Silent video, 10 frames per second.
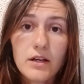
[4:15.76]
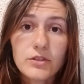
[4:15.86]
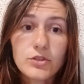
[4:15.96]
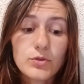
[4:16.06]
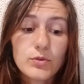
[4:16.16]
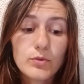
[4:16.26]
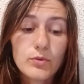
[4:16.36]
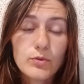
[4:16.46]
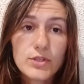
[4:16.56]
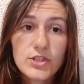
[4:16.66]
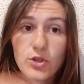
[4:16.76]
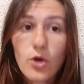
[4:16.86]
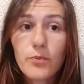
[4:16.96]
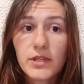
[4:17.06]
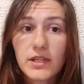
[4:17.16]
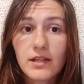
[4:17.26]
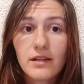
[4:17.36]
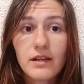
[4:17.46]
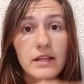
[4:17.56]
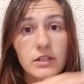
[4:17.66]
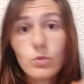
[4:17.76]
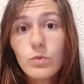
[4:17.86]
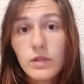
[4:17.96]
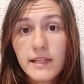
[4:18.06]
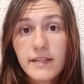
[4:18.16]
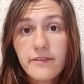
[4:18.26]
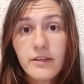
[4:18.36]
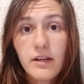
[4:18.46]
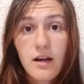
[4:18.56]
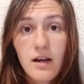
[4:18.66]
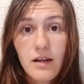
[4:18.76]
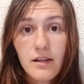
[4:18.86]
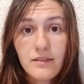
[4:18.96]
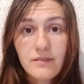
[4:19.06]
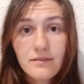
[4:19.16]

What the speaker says: to stop here, and you will leave the car.